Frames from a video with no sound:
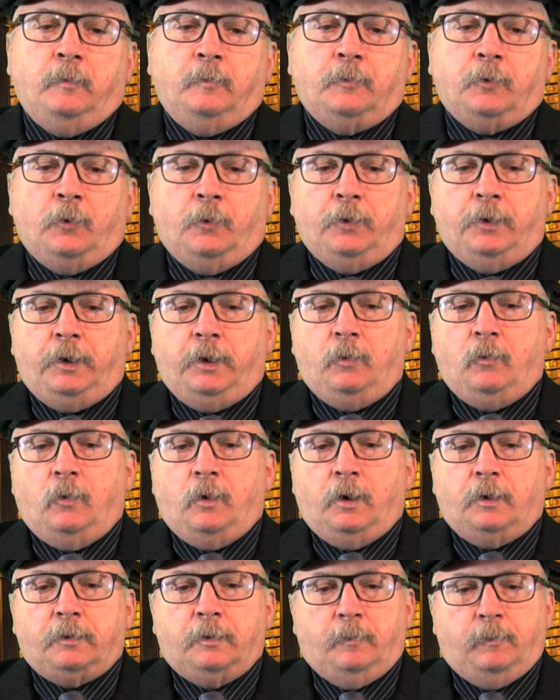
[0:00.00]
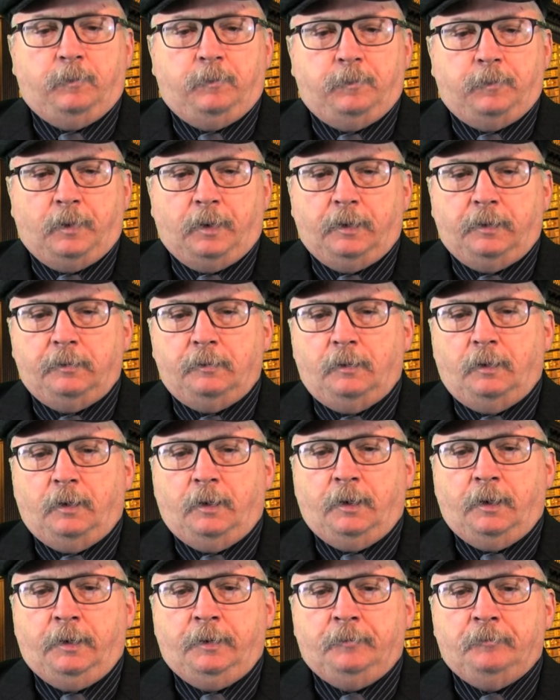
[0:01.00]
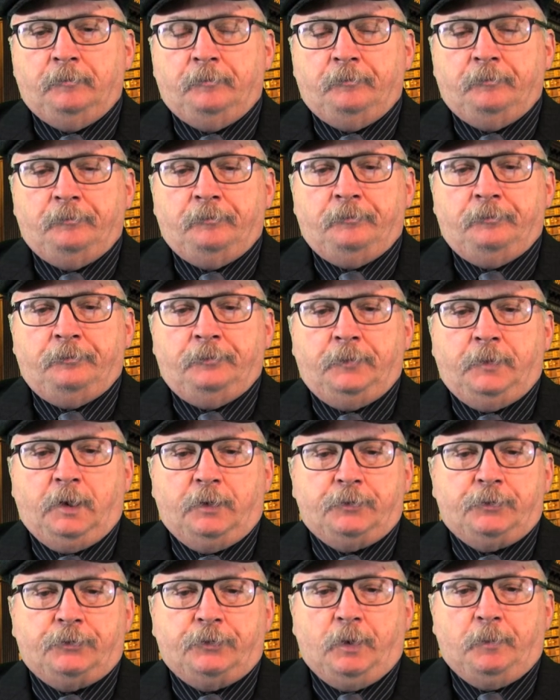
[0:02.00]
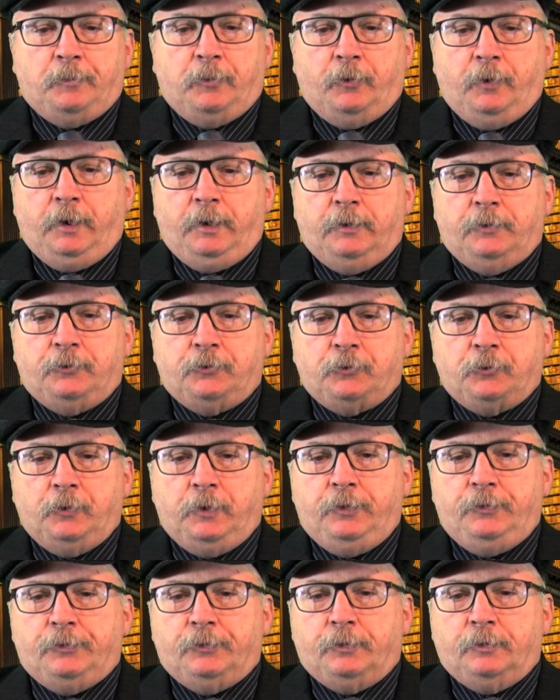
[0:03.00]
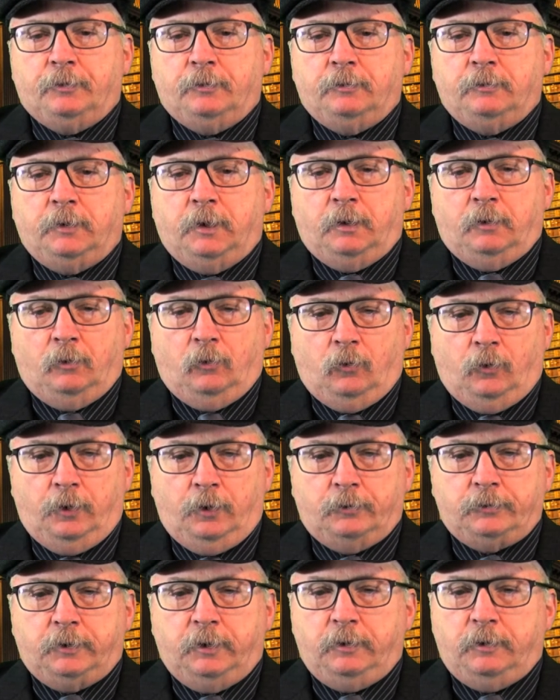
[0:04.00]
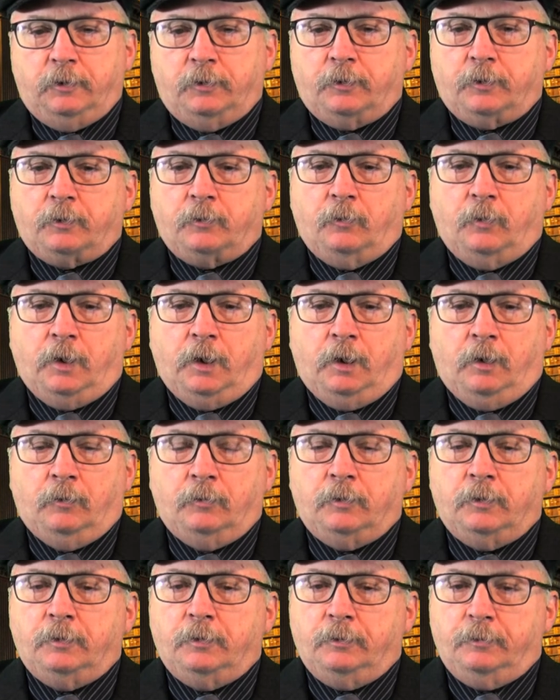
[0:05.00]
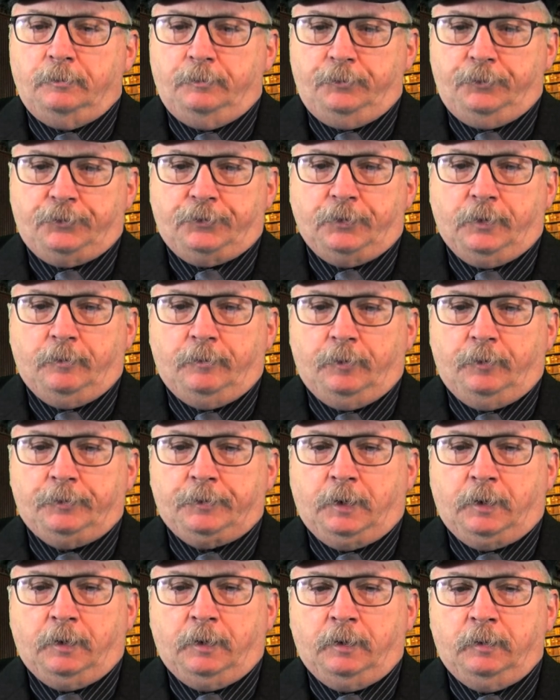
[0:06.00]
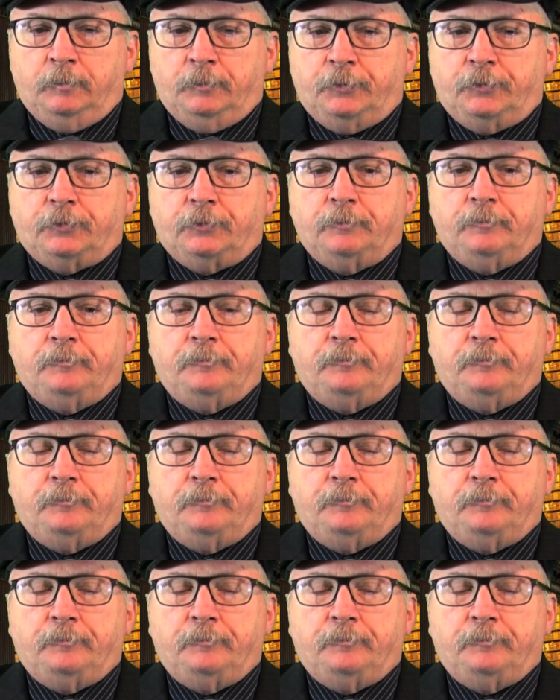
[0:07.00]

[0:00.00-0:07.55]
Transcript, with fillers: Courtenay walked a fine line that separated treason and loyalty to the crown several times.